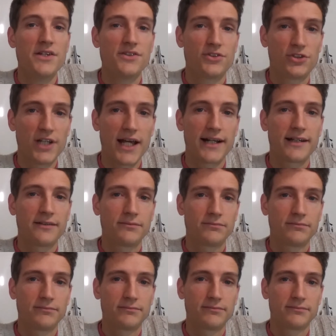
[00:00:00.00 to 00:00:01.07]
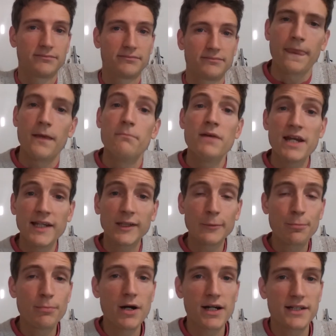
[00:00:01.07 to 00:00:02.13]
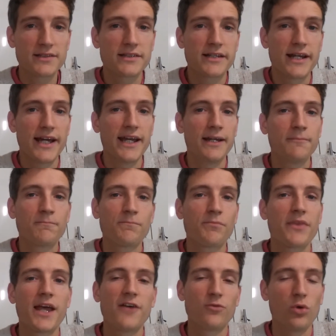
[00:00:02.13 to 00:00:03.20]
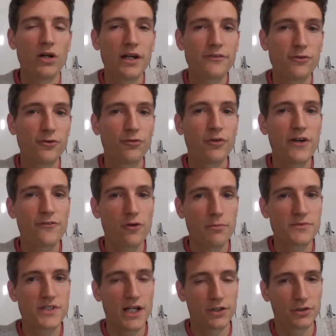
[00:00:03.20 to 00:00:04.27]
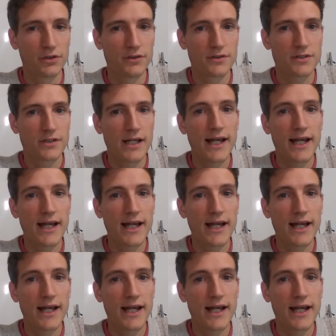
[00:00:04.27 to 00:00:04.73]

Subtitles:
is check. Many supermarkets today have wonderful free-from sections.